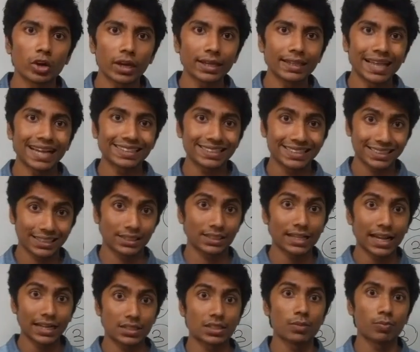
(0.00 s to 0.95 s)
Okay, that's
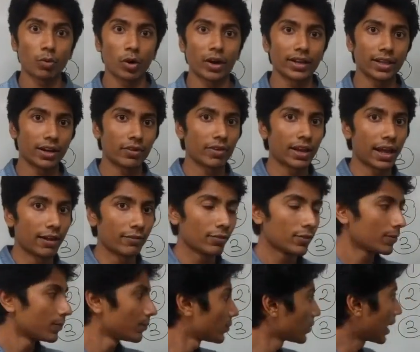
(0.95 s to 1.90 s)
the point that we have.
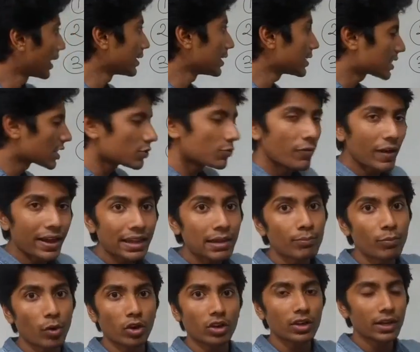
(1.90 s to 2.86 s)
And this is very
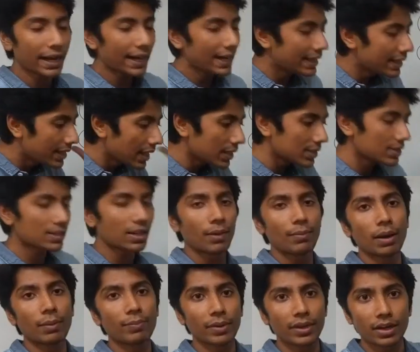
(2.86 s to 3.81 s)
important. It does
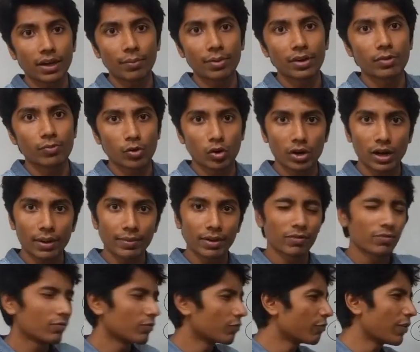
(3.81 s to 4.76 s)
come up in competitive programming.
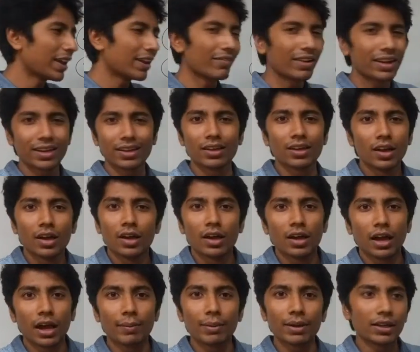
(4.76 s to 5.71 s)
Very, very,
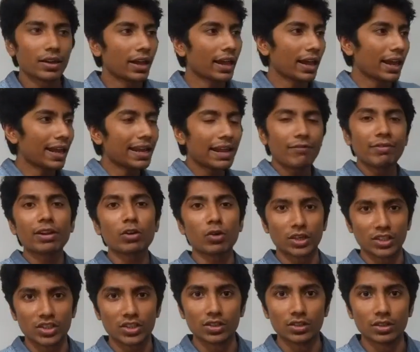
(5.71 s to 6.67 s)
I mean, in every
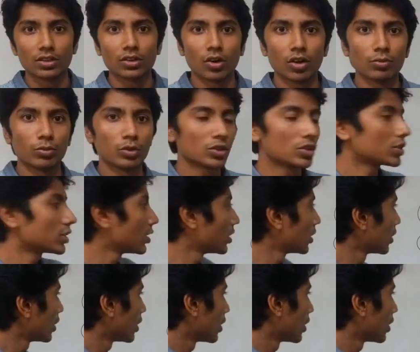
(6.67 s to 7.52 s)
question almost.